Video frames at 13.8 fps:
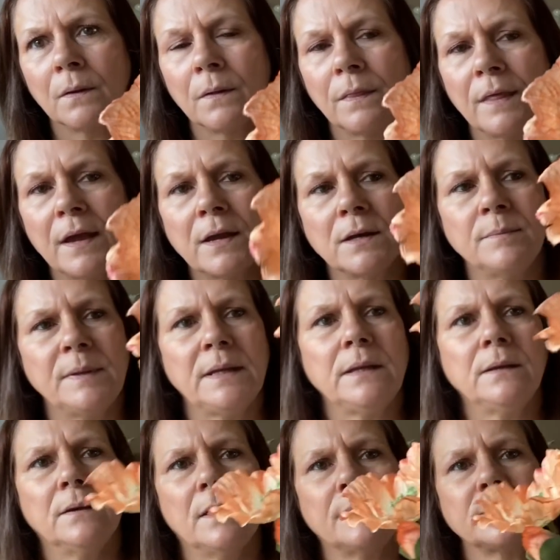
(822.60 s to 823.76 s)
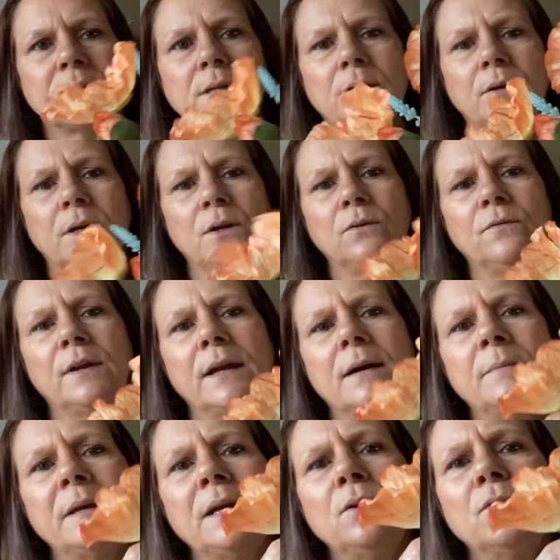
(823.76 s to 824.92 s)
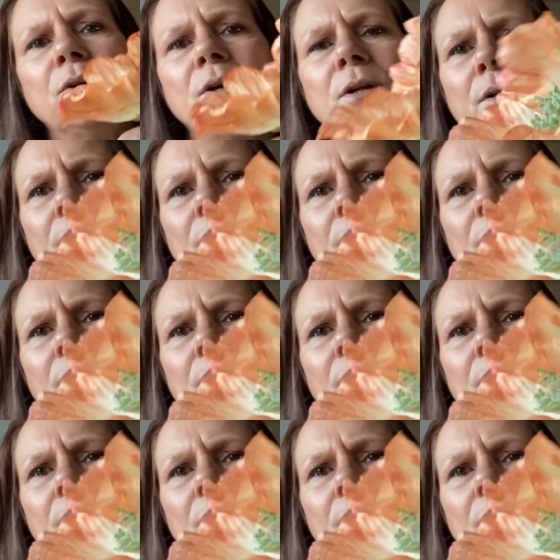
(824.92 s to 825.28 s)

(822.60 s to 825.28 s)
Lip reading: They're going to be absolutely lovely. I mean, look at